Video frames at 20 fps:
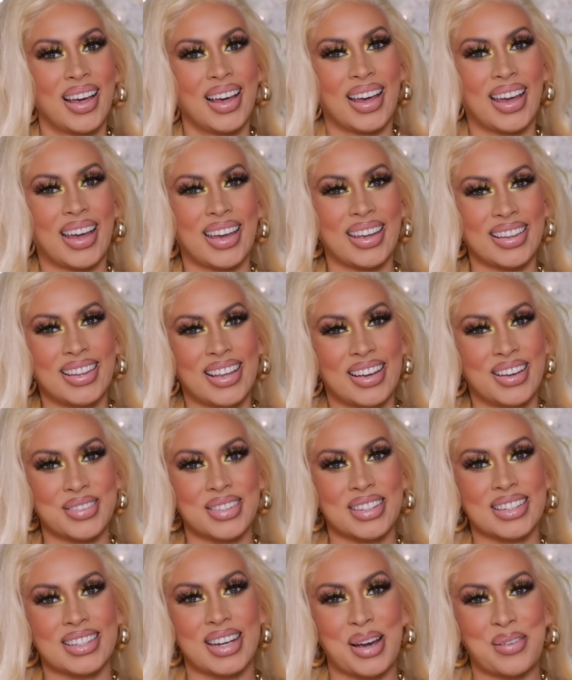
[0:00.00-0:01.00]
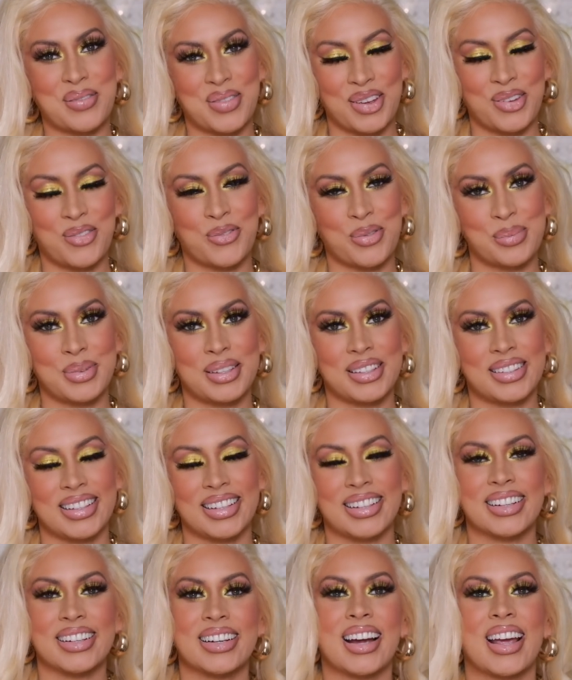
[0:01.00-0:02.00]
Hey loves, it's Tyme the infamous
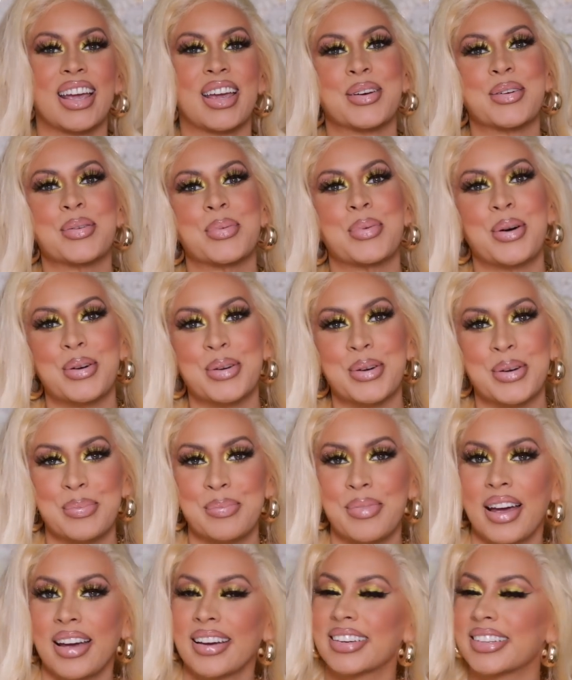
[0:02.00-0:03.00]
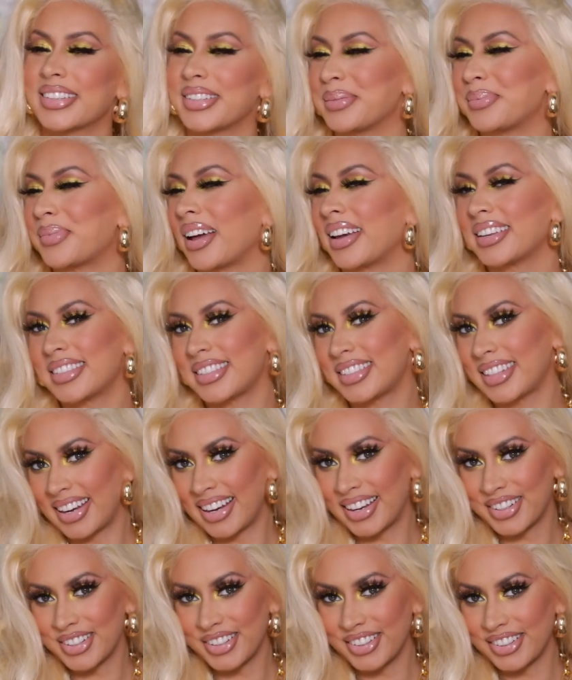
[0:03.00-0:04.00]
here and welcome back to my
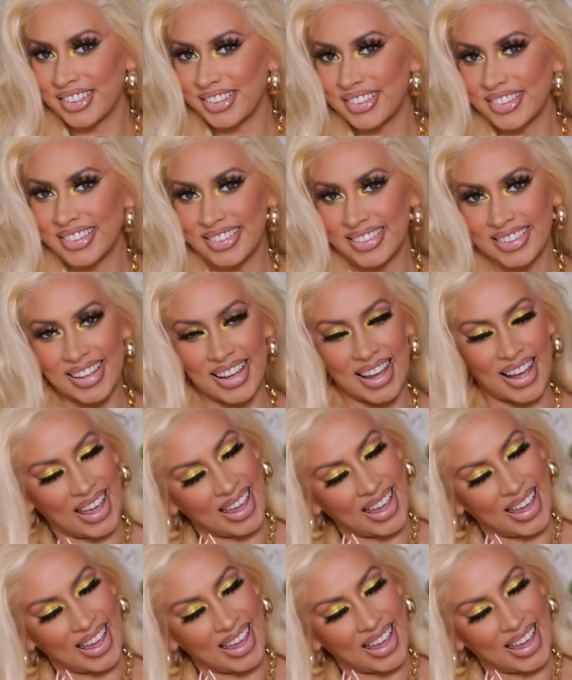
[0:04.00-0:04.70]
channel.